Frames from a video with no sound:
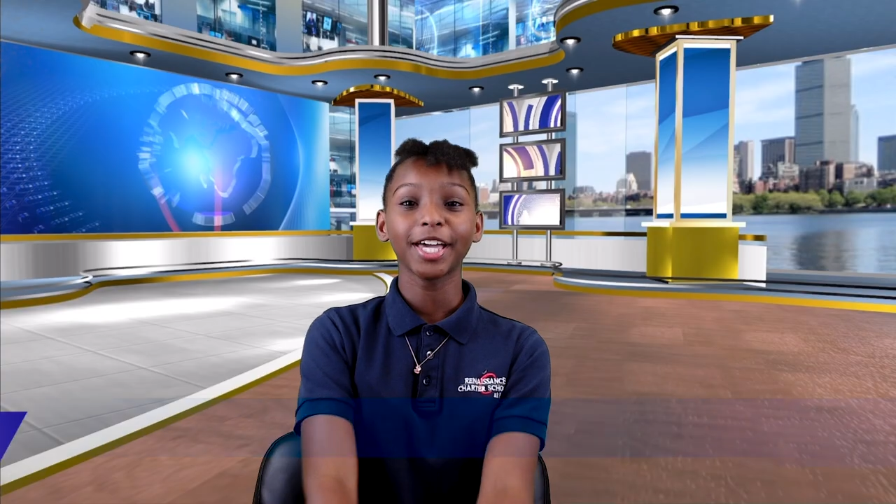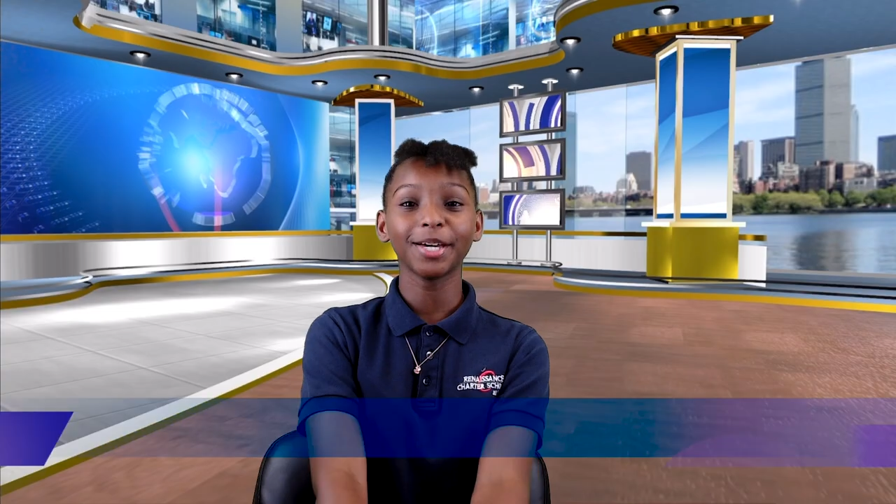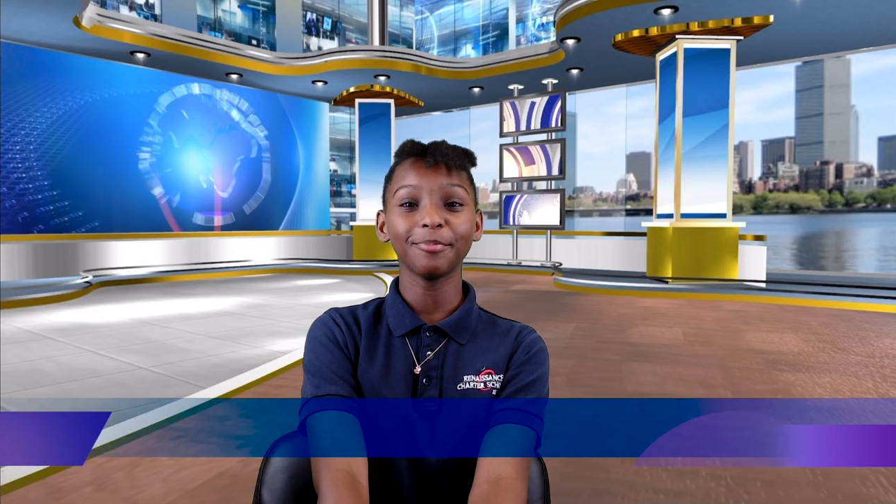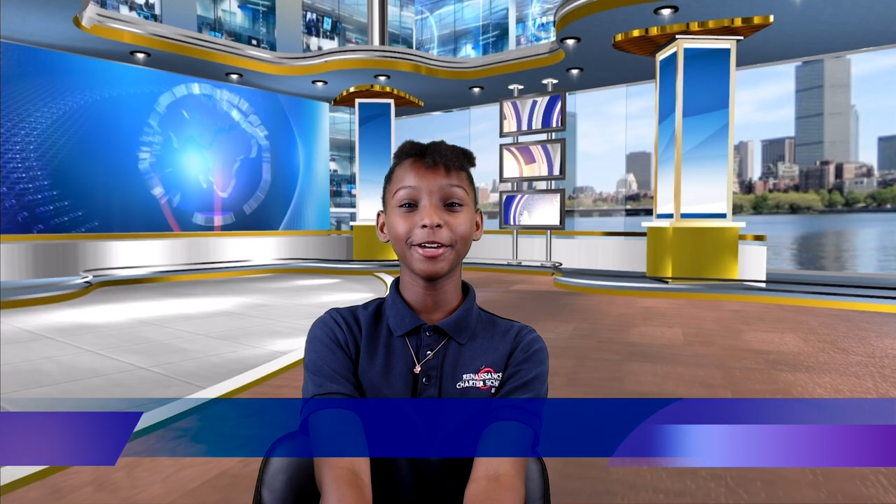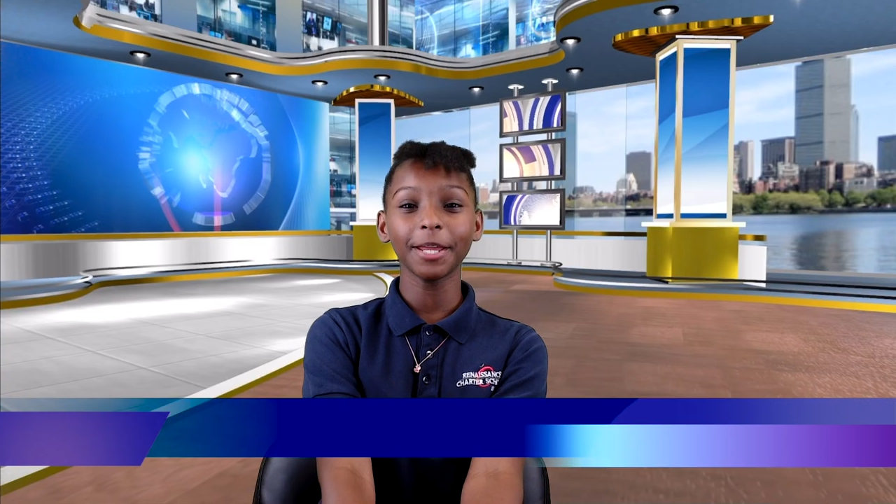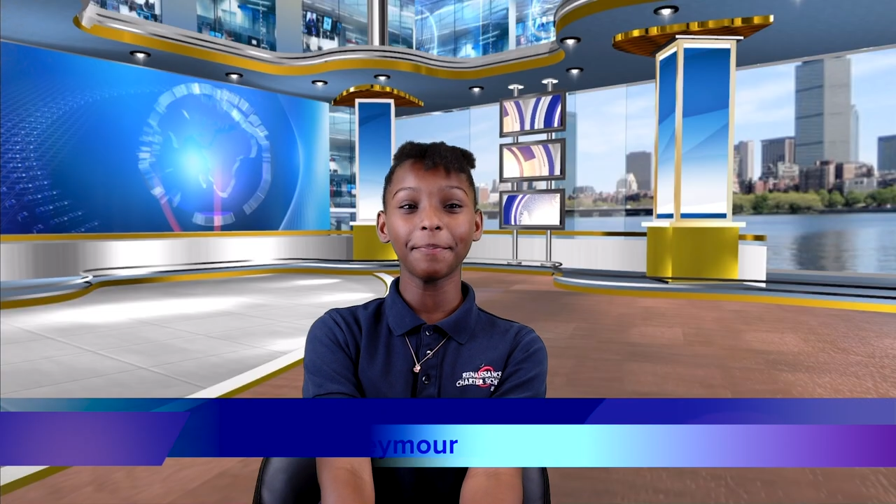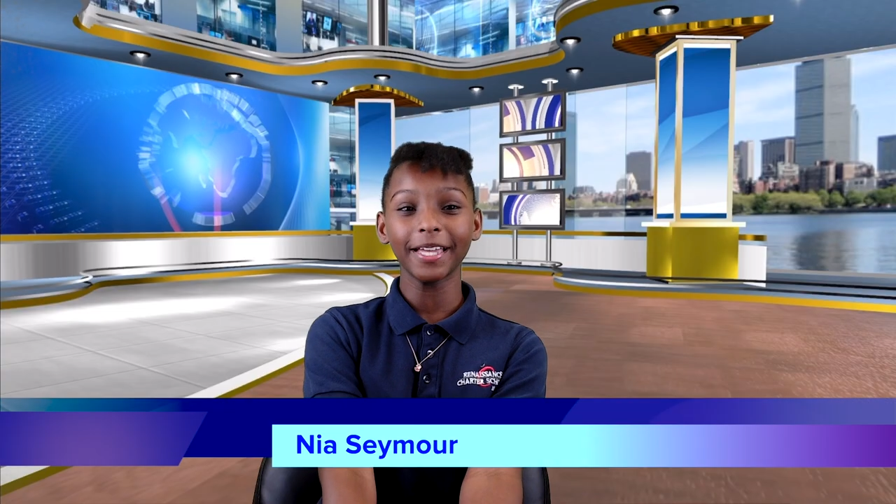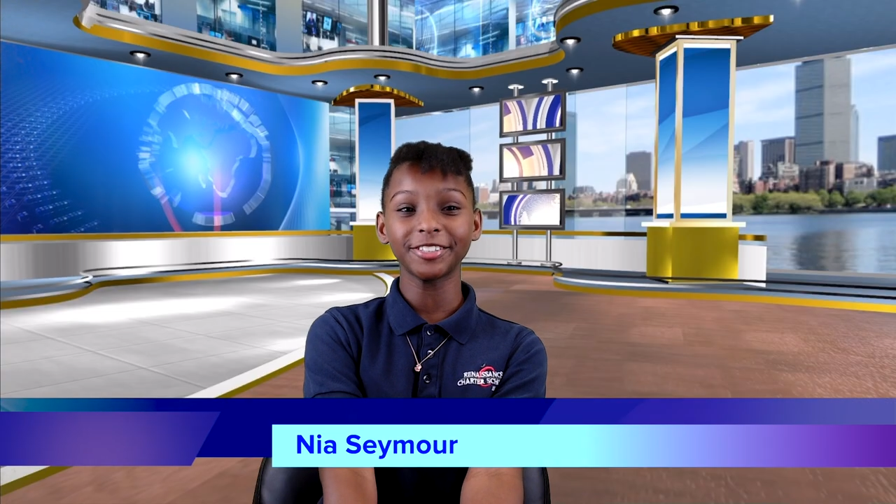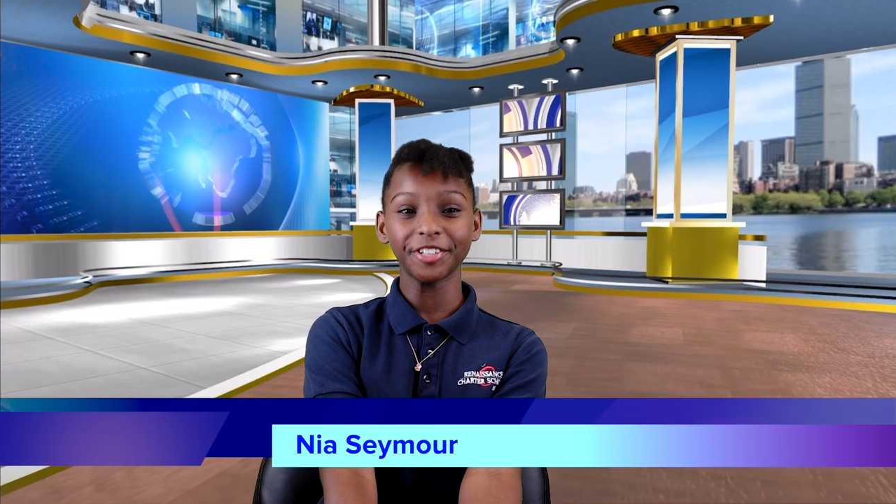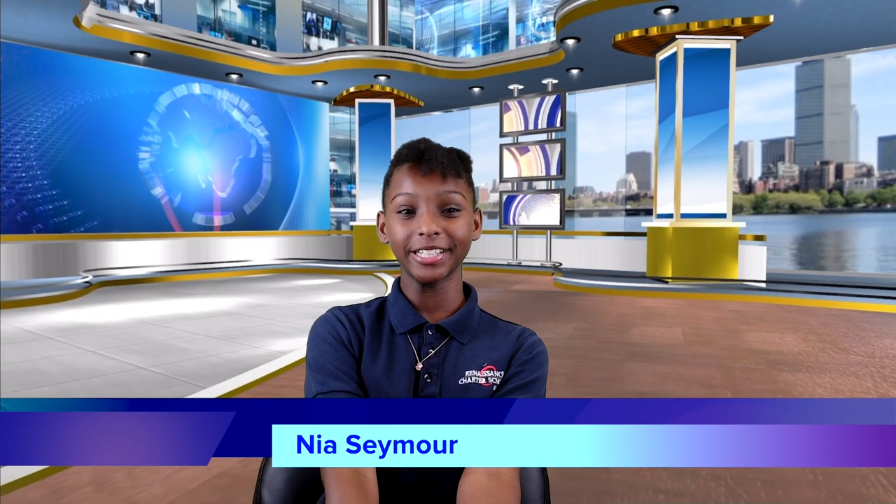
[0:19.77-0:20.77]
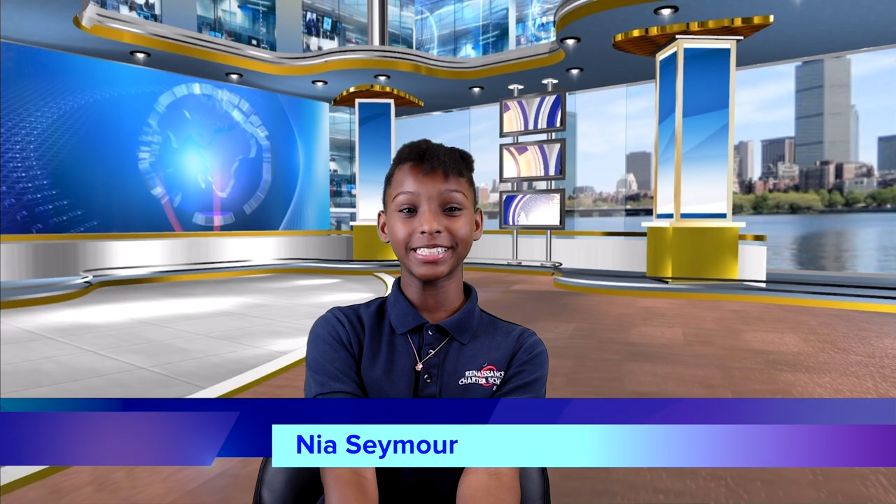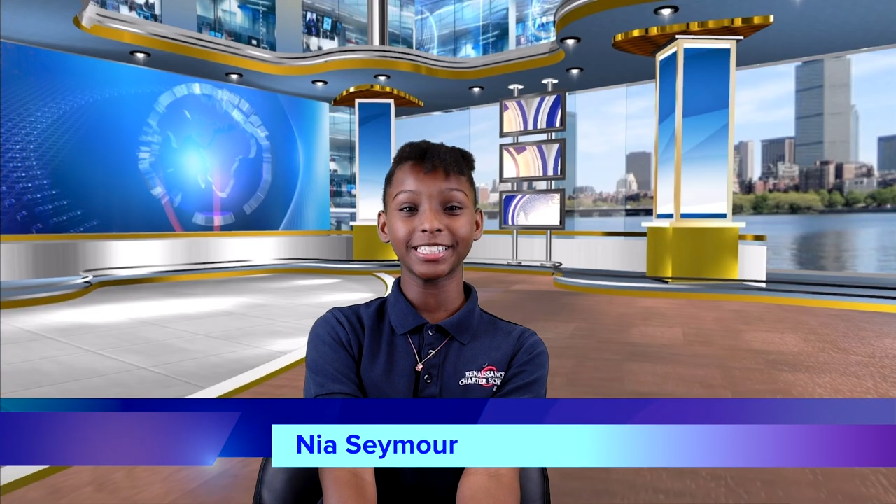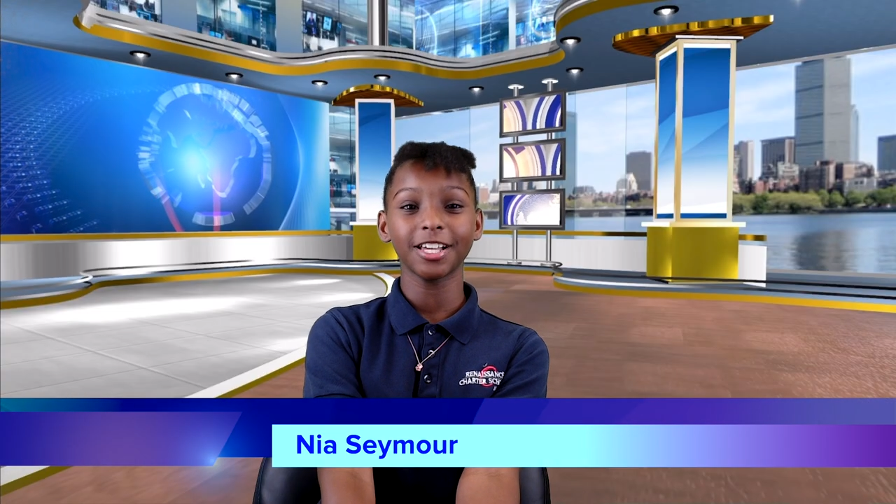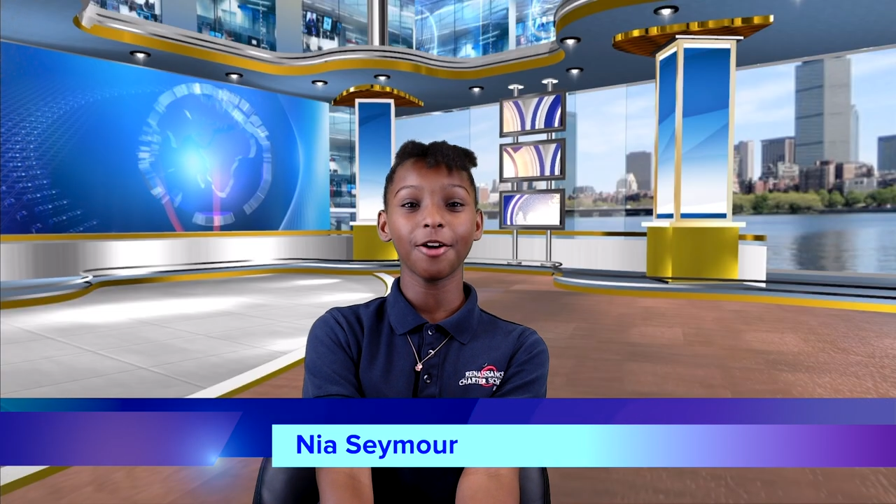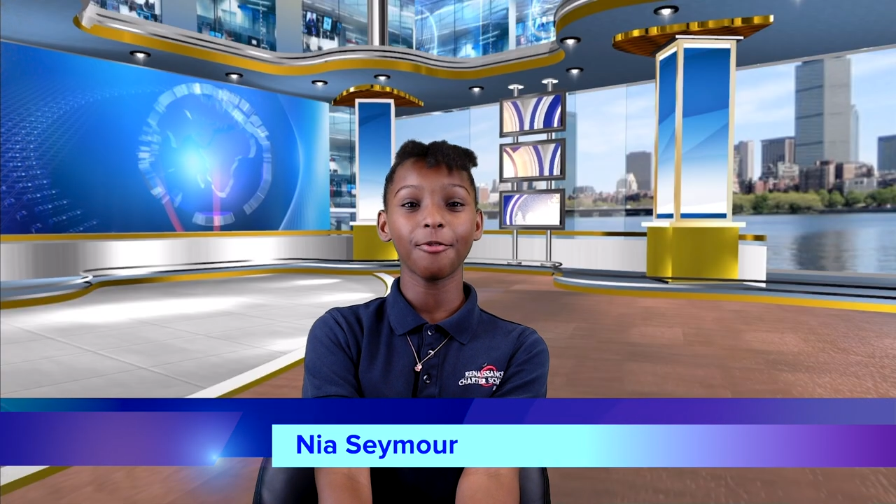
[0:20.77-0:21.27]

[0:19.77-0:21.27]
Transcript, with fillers: Good morning, Patriots.